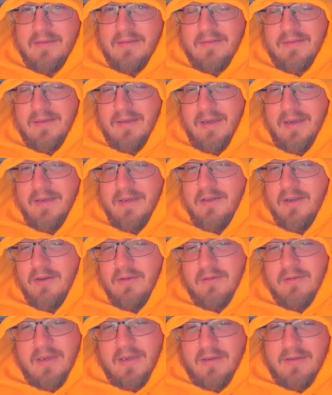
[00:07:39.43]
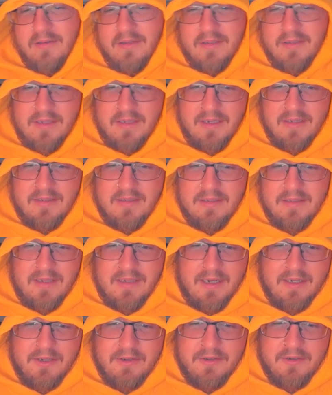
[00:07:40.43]
I know not all the science is
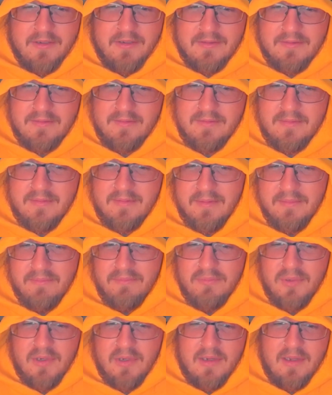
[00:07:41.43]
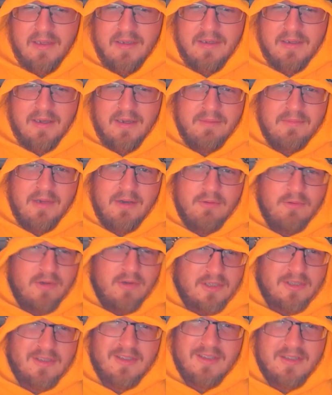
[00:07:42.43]
accurate, but like I'm not
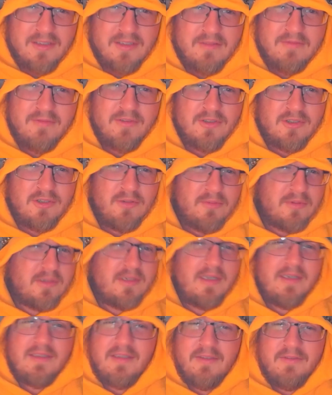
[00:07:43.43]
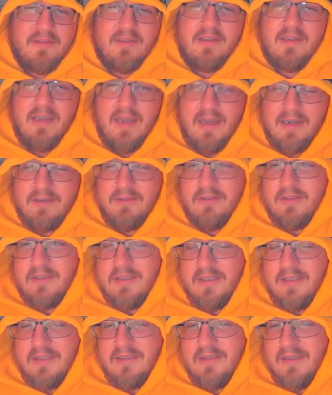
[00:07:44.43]
watching this for super scientific
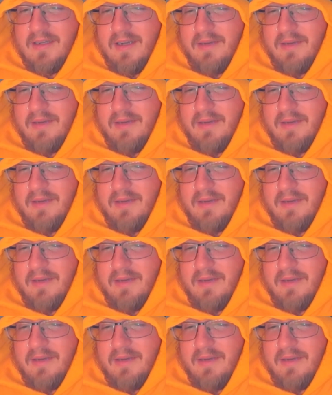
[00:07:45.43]
accuracy.